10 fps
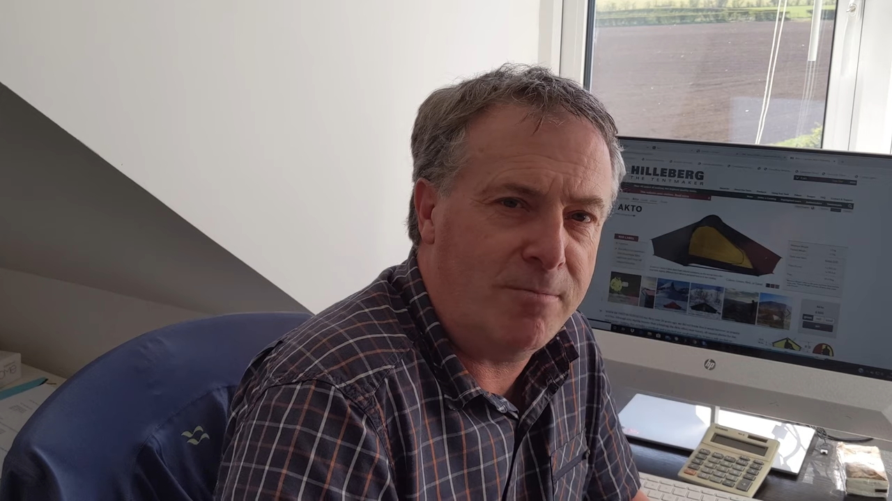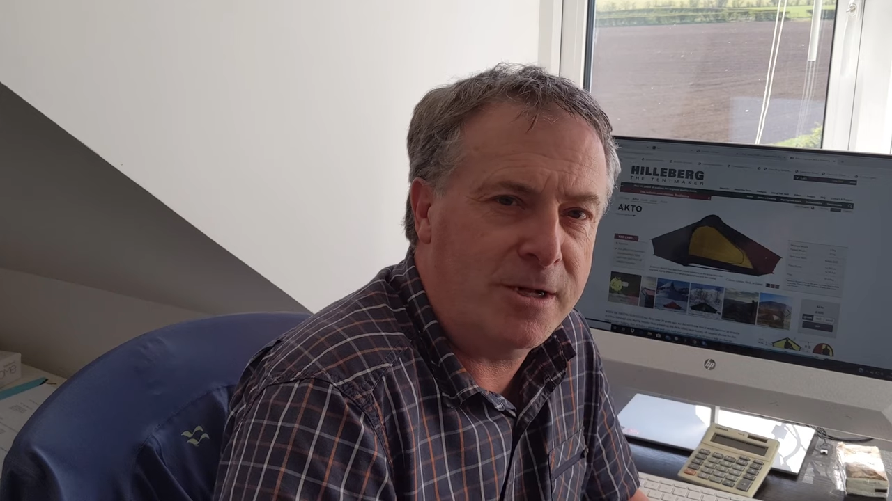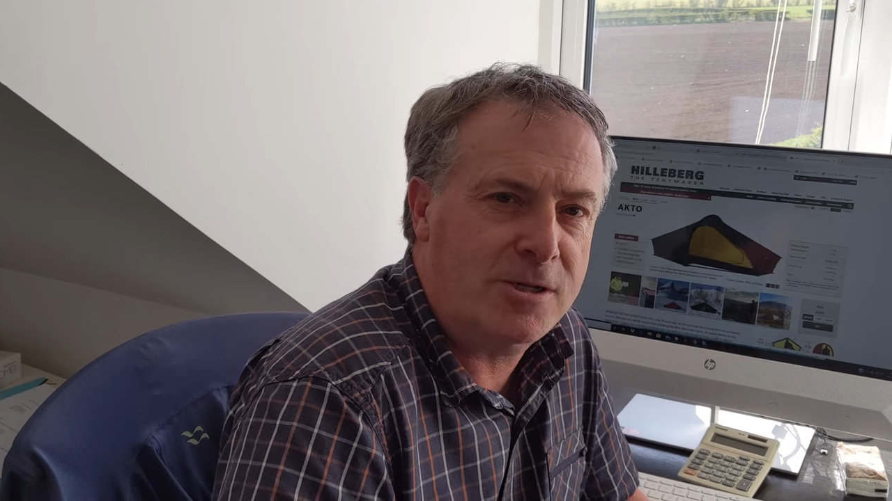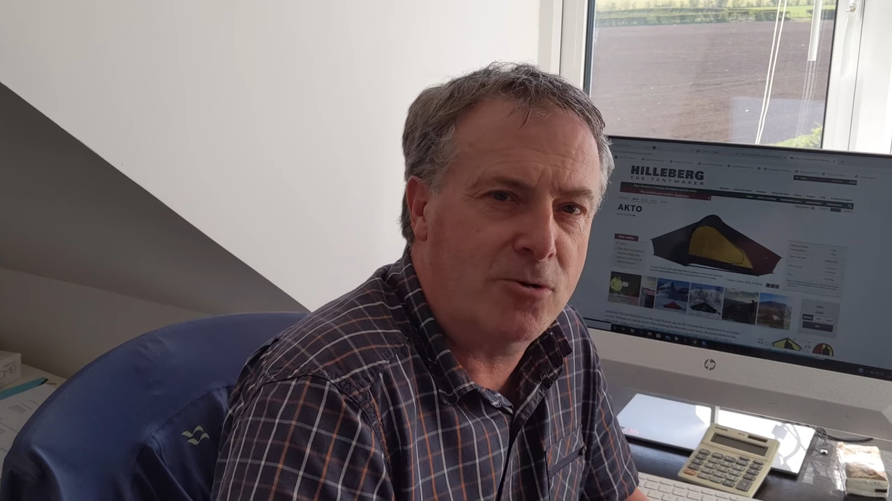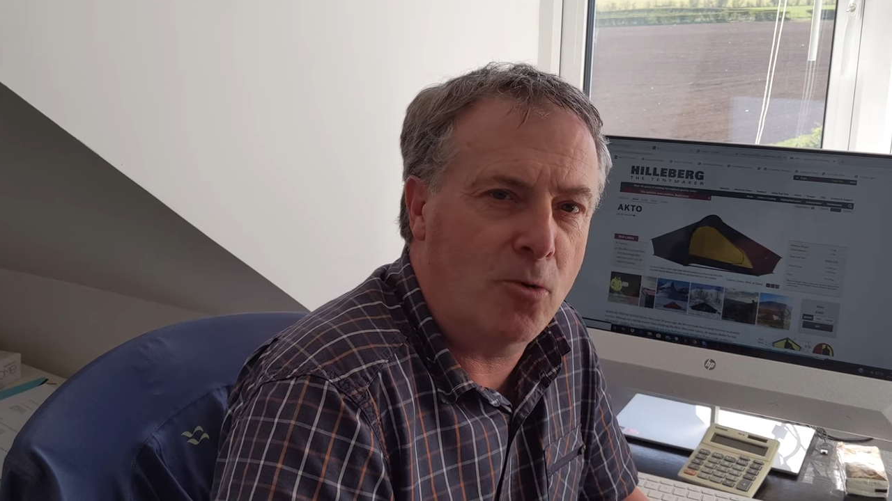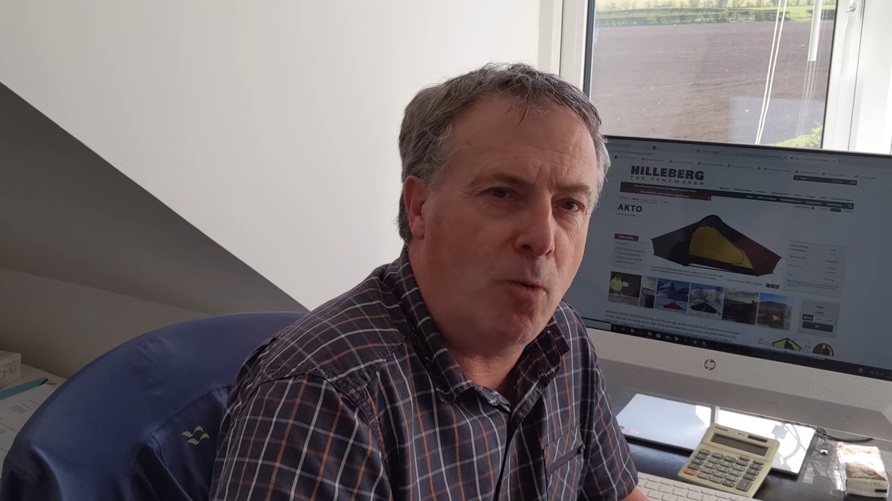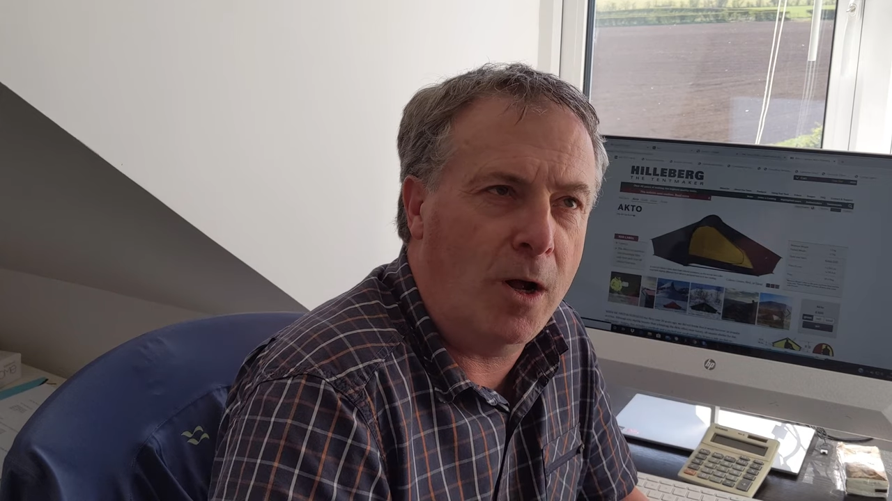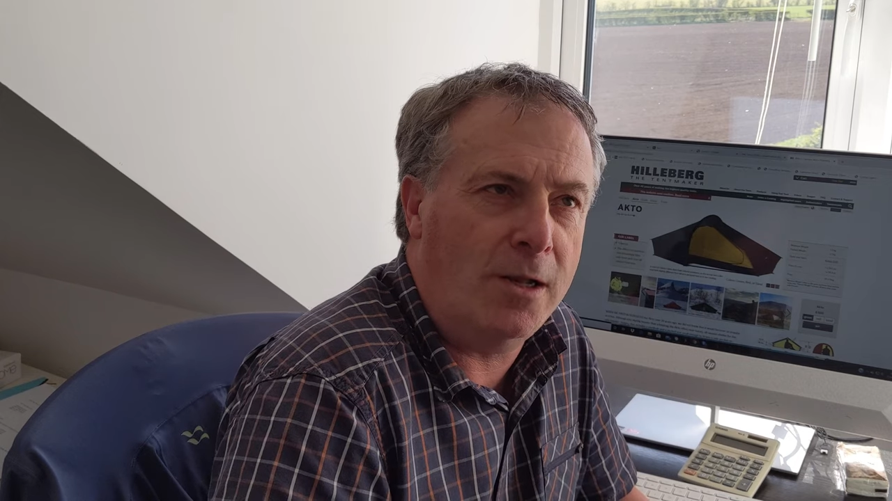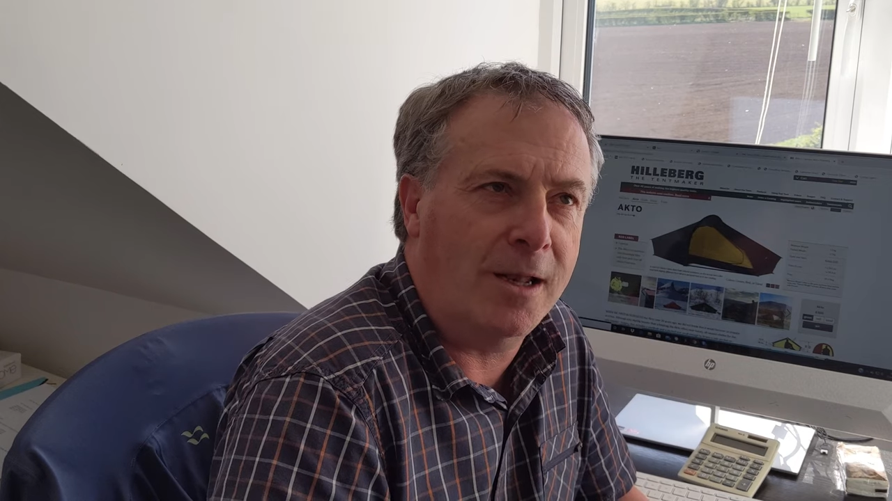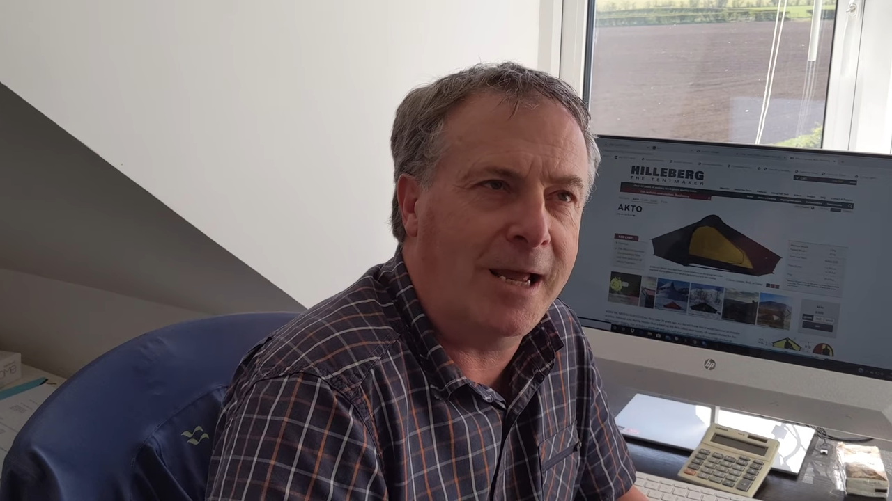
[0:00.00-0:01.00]
the Abisko
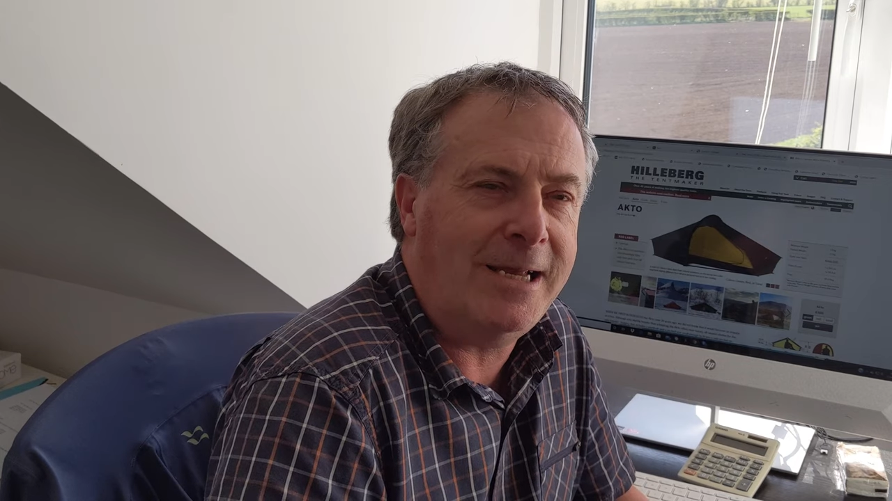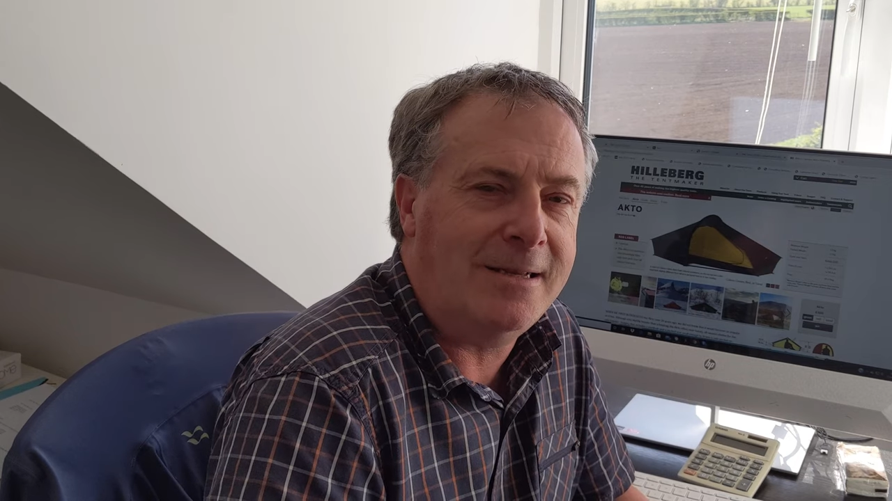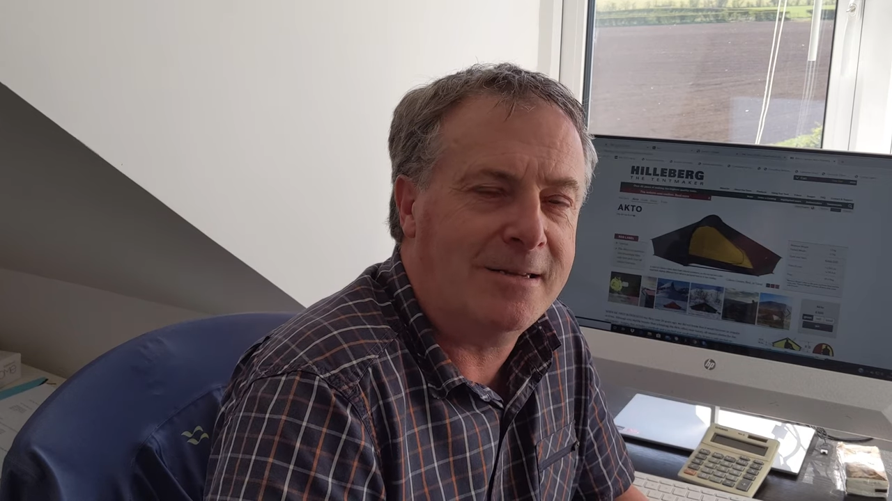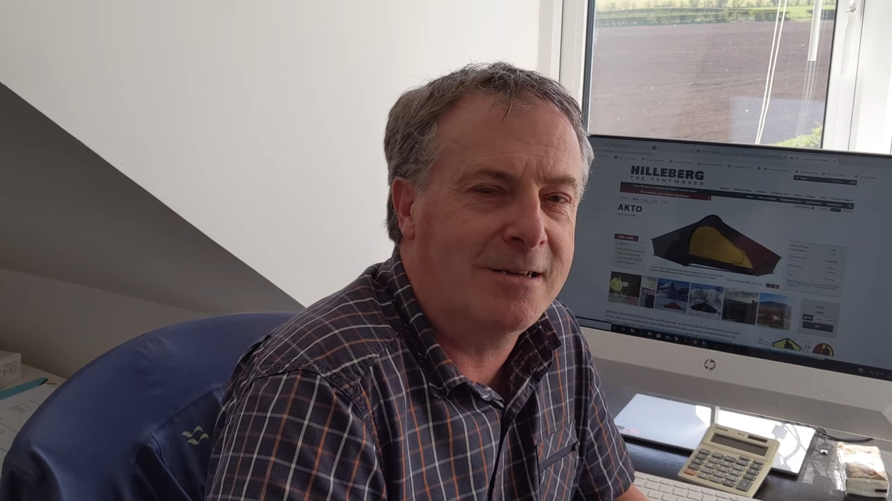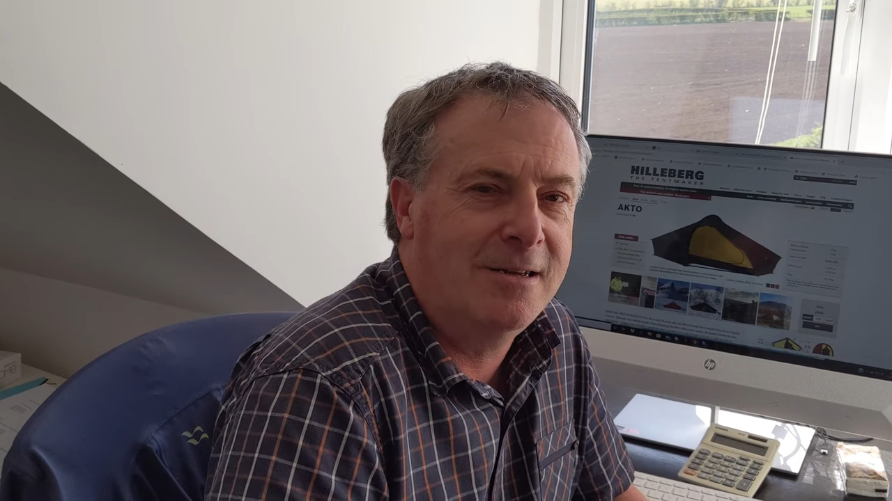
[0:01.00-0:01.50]
One Light,